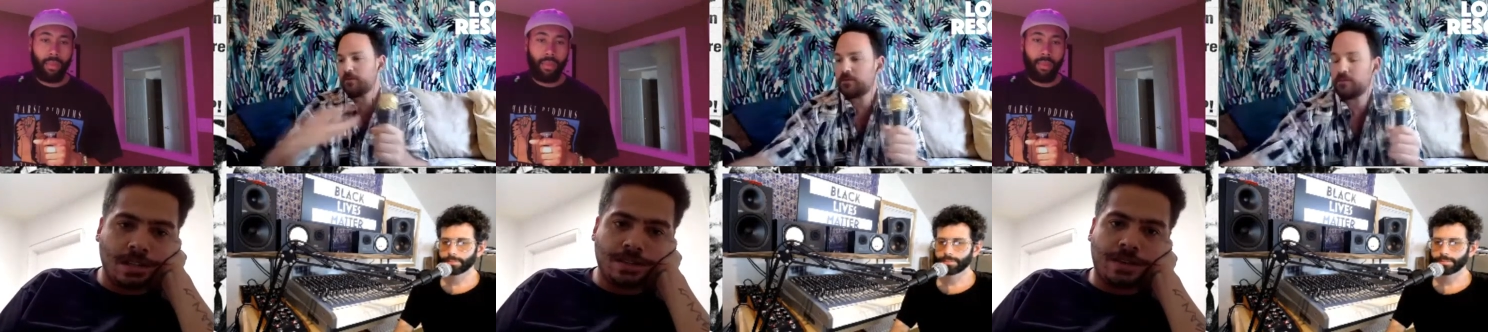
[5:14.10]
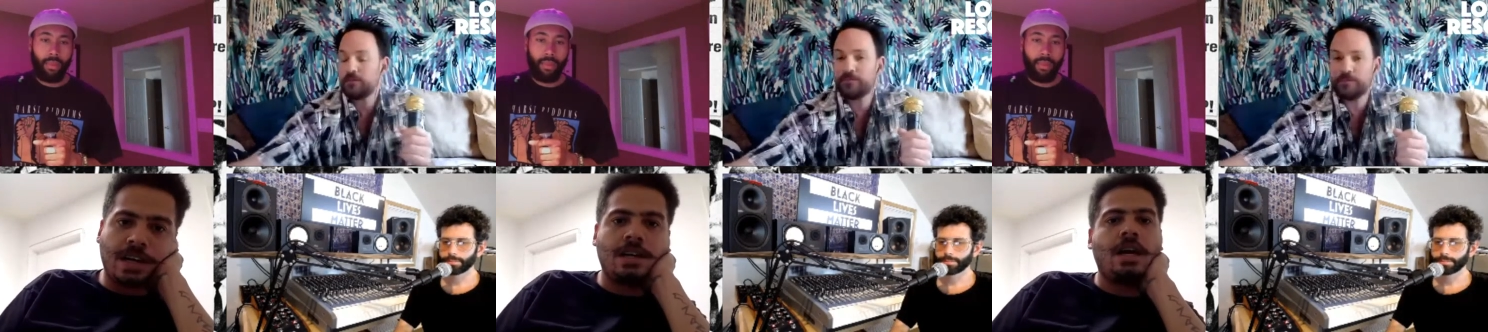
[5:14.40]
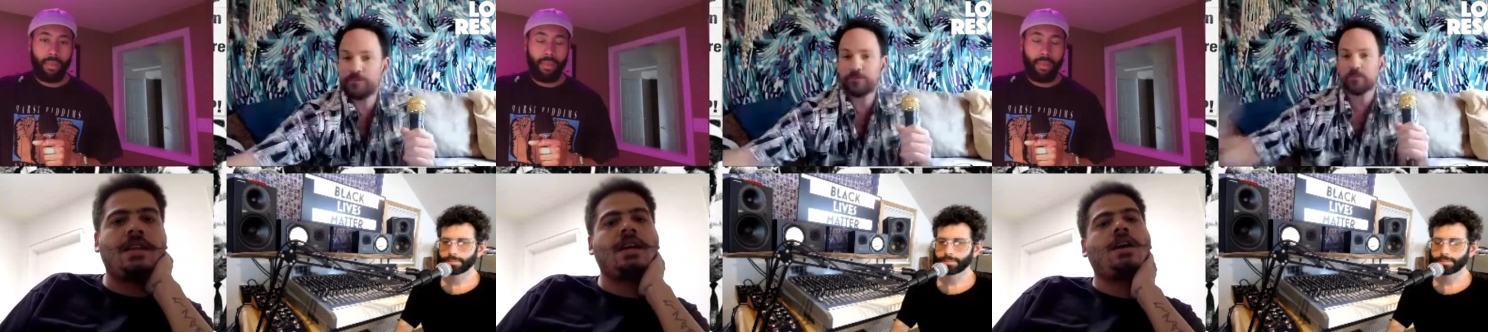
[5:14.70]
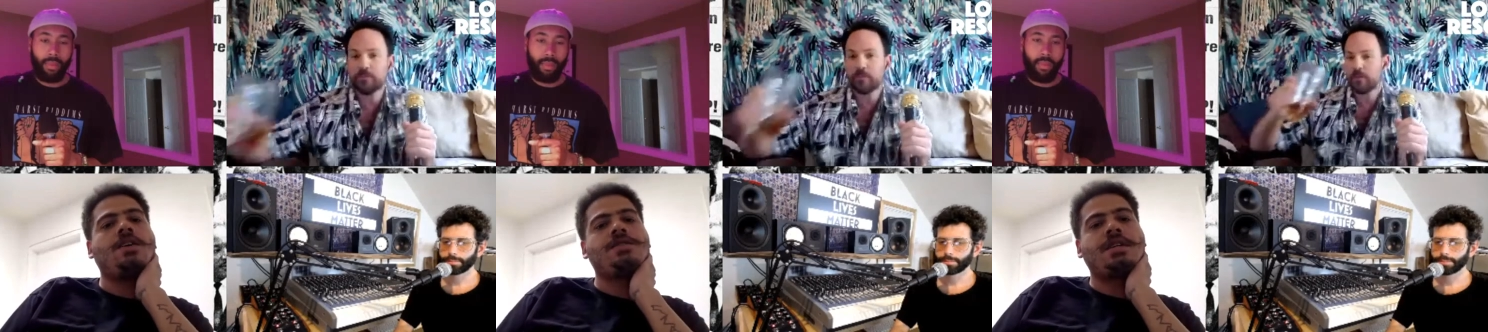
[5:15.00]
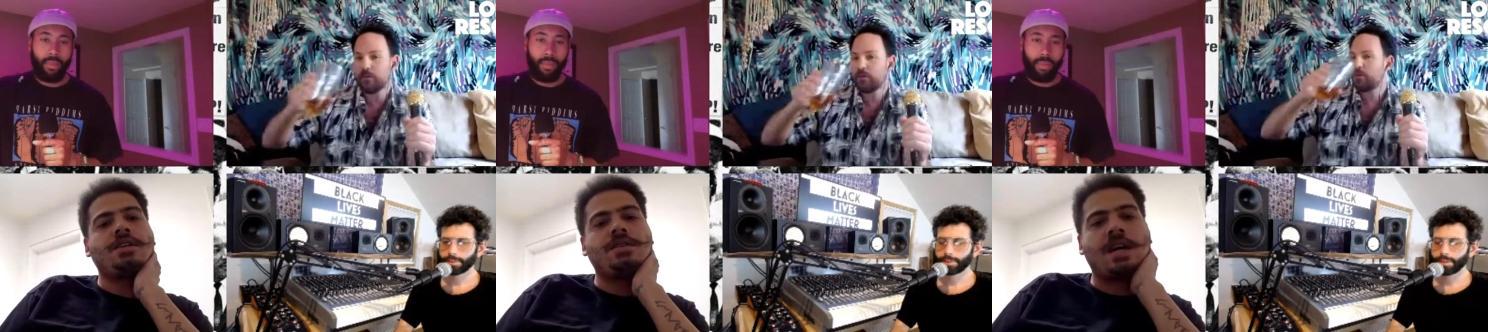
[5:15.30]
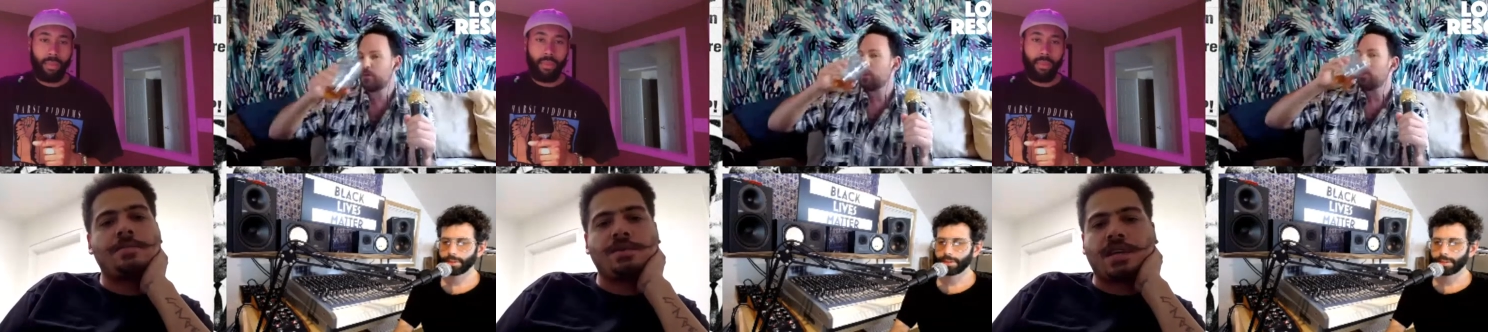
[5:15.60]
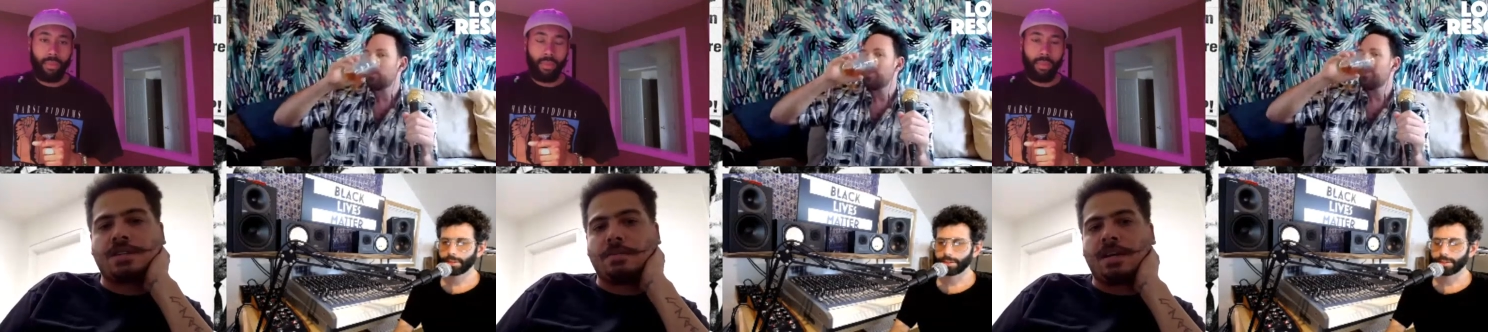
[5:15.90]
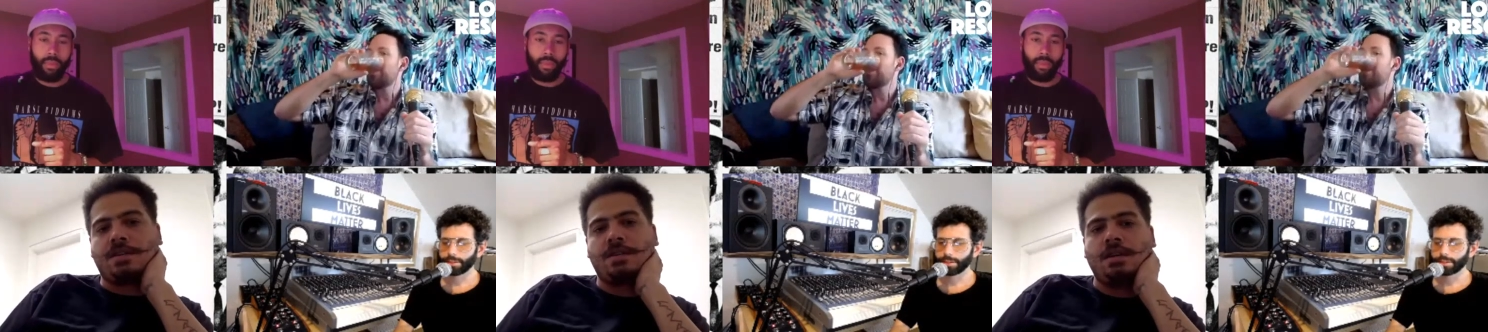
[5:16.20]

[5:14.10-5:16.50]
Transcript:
Speaker 1: right? I think all stereotypes are detrimental.